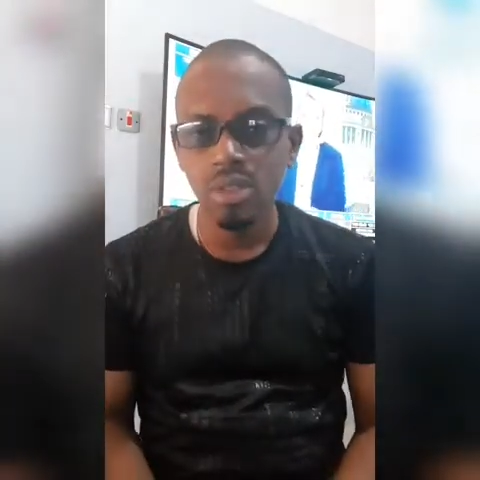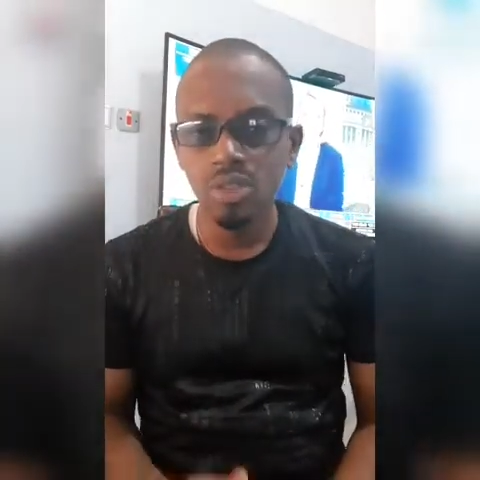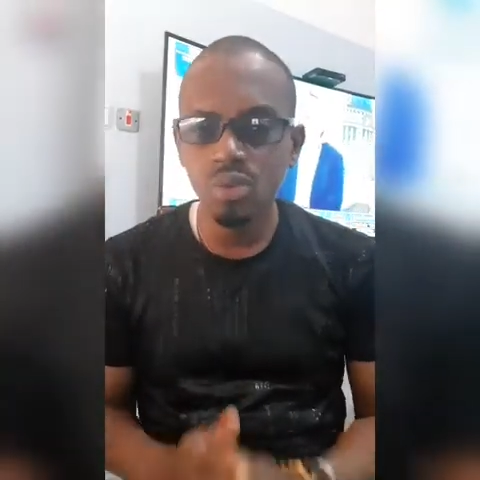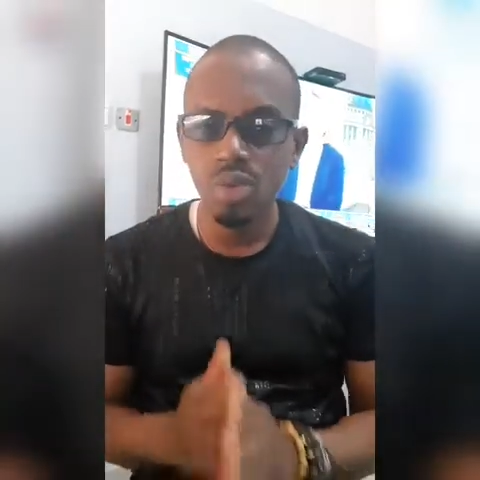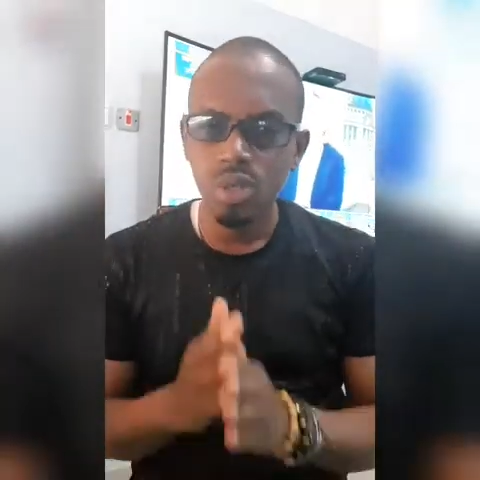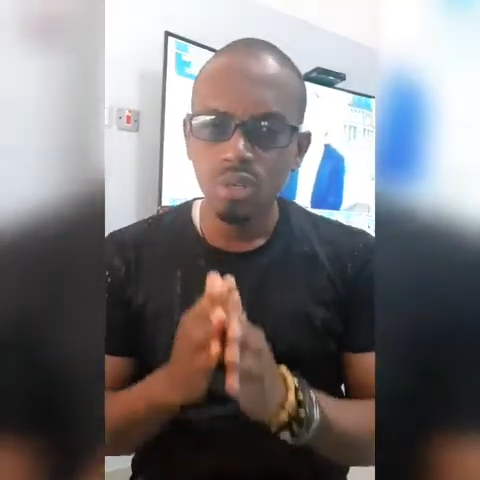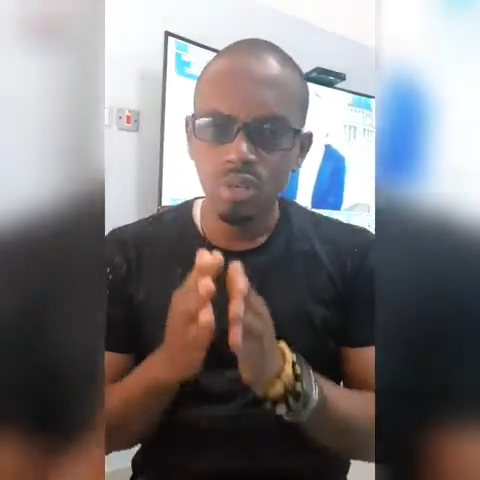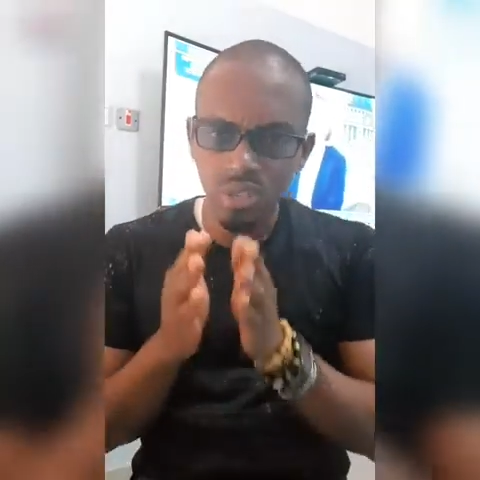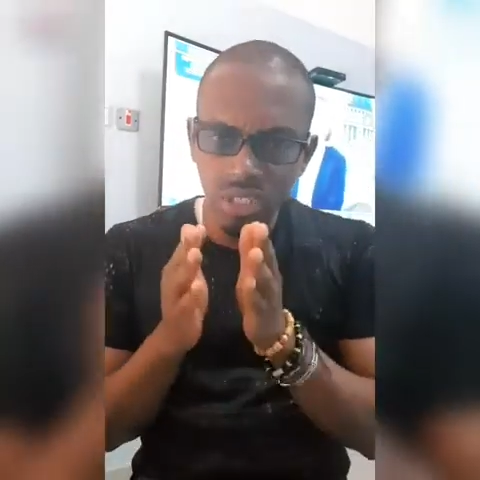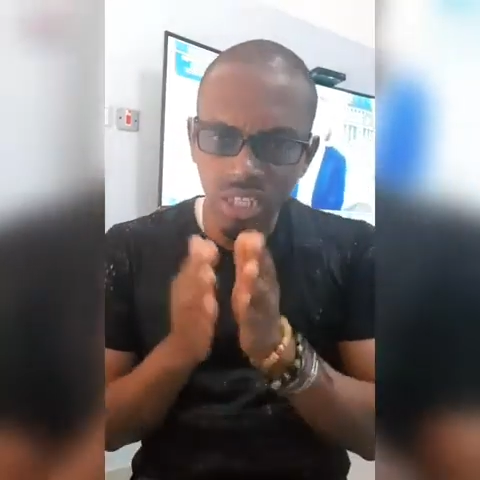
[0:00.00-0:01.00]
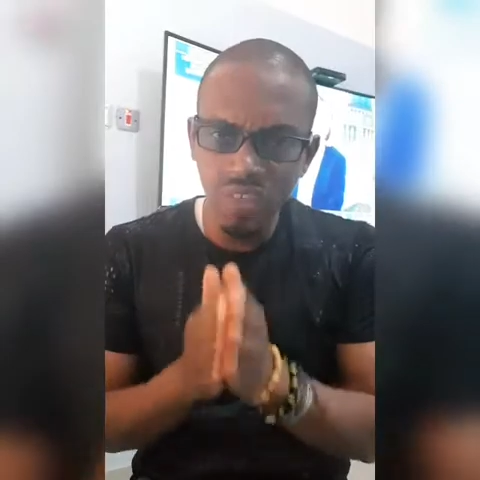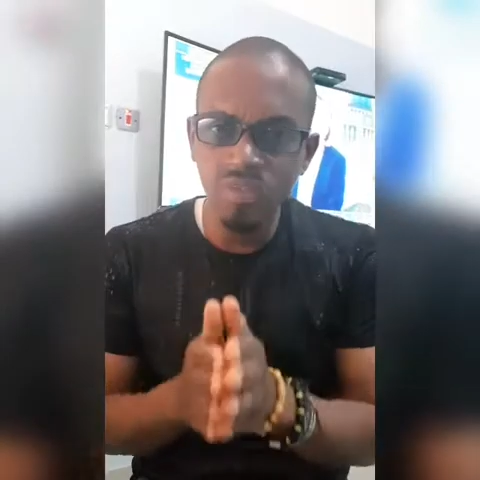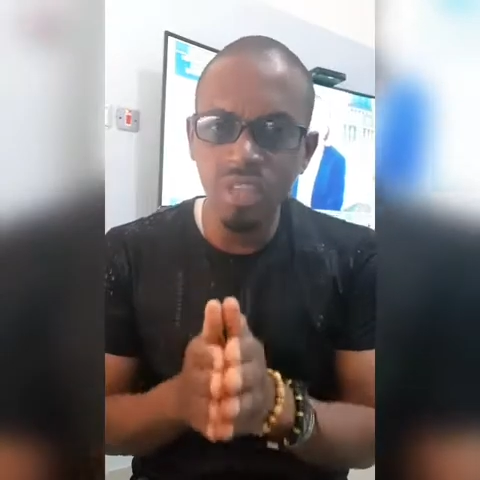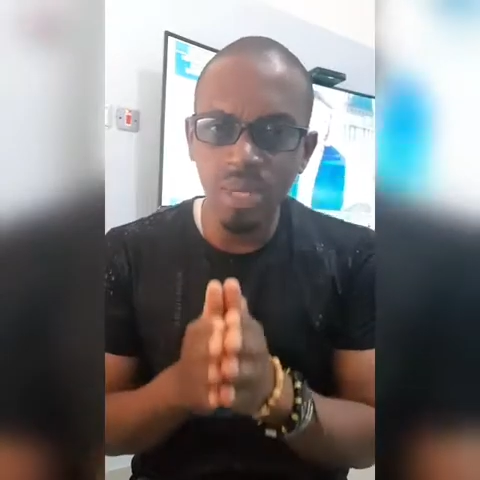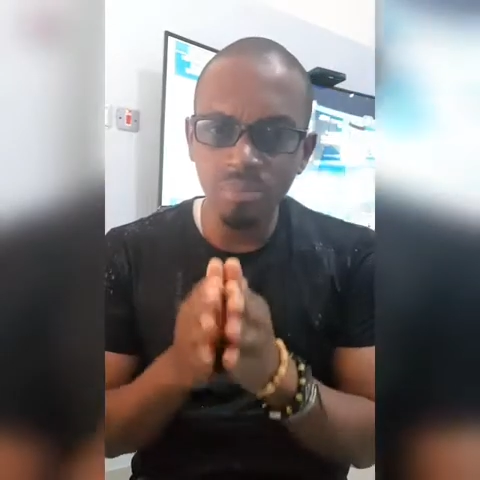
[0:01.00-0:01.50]
So just
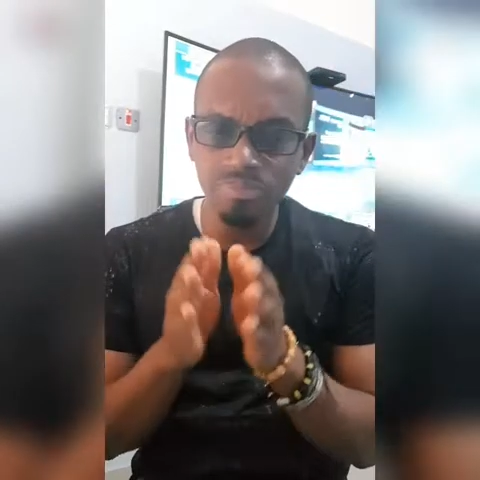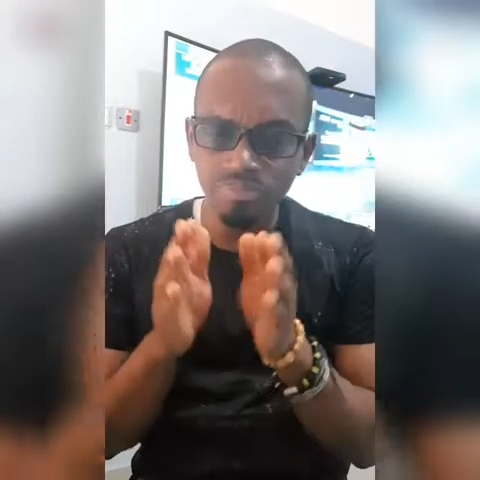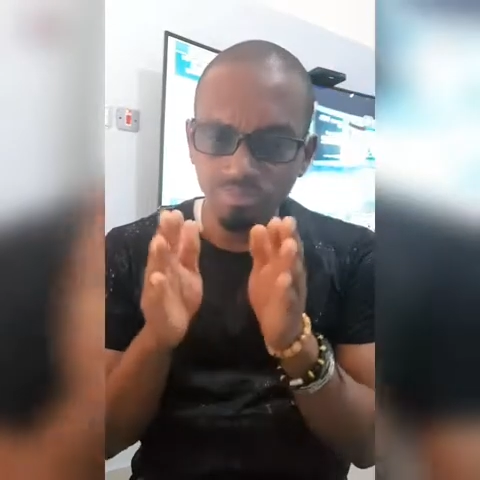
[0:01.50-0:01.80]
give them